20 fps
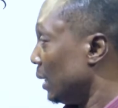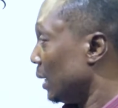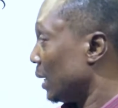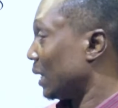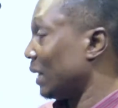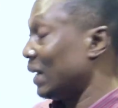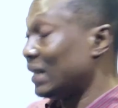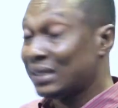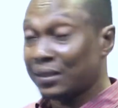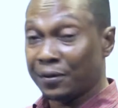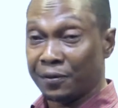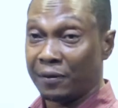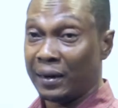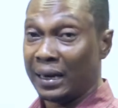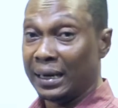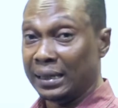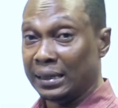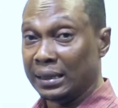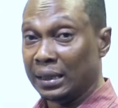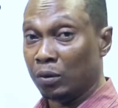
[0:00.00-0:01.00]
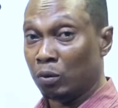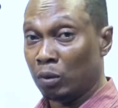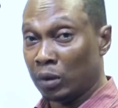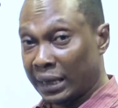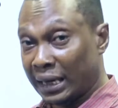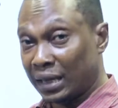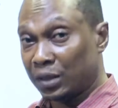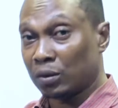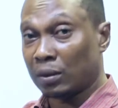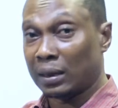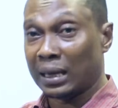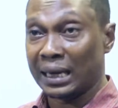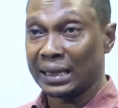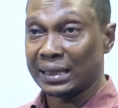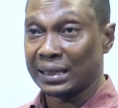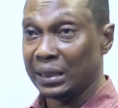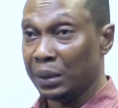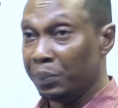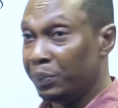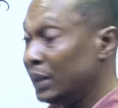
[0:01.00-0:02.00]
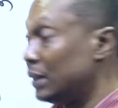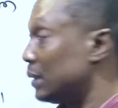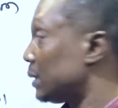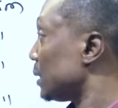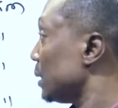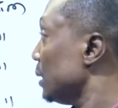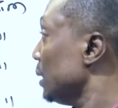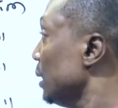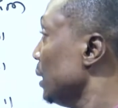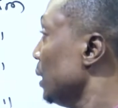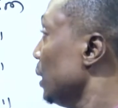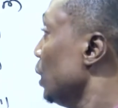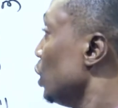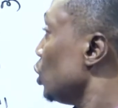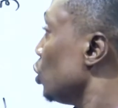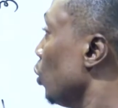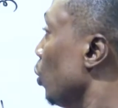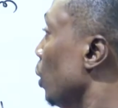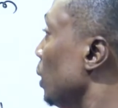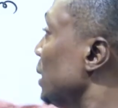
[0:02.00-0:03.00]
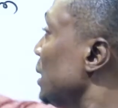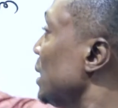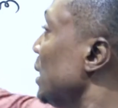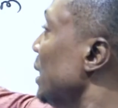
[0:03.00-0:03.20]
classified here. We'll get to that in a bit. So what's